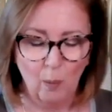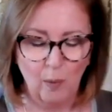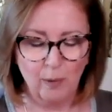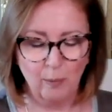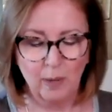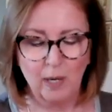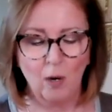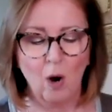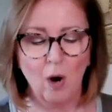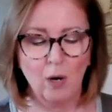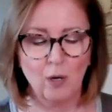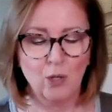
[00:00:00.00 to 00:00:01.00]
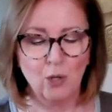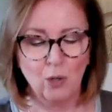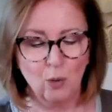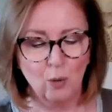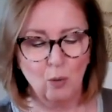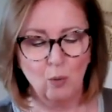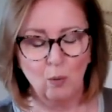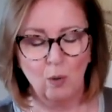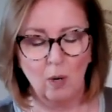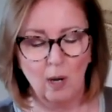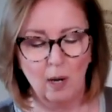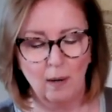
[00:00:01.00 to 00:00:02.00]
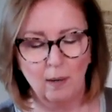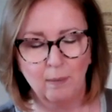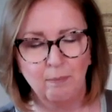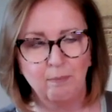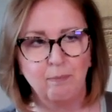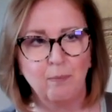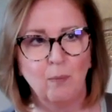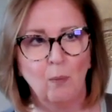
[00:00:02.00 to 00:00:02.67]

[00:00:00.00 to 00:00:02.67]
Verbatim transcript: with regard to um,